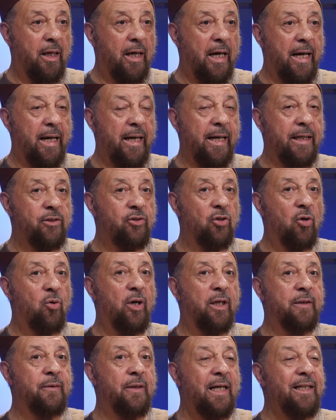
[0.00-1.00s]
And
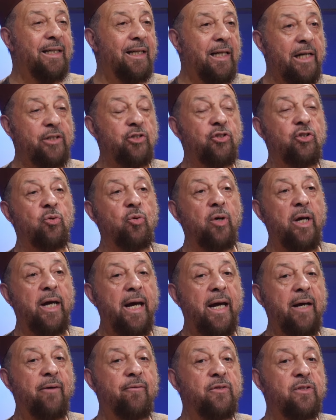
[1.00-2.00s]
so unless you
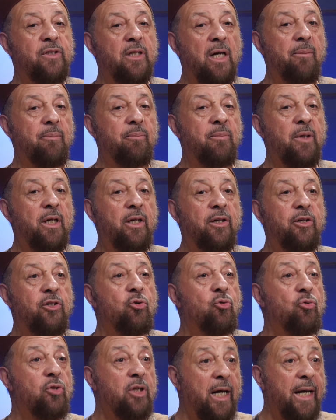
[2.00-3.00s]
have some
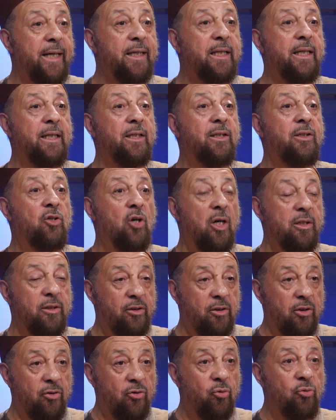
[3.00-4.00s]
uniting
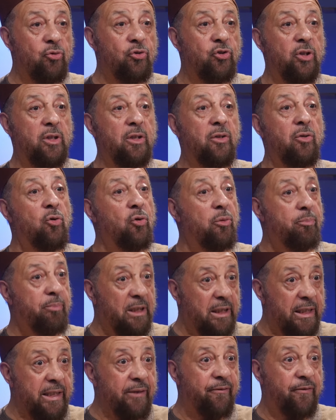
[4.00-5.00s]
constitution or
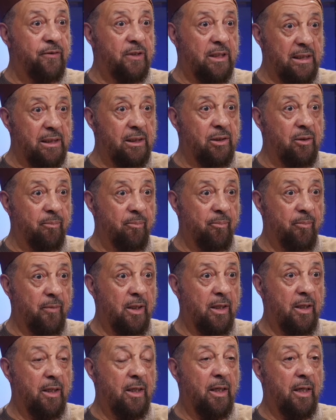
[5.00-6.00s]
belief system,
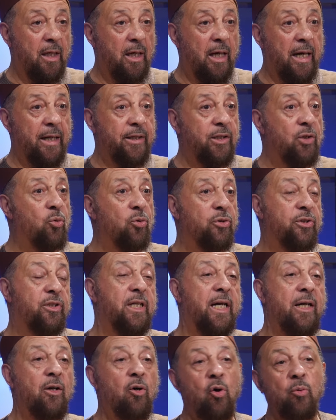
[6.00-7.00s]
you will
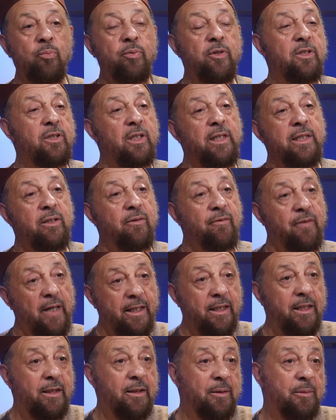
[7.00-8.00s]
stay hopelessly
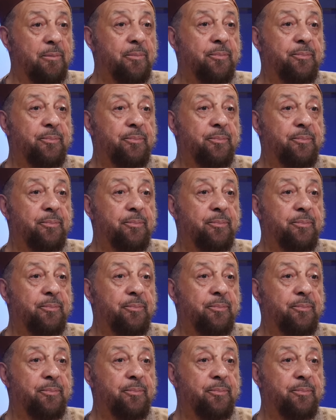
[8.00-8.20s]
divided.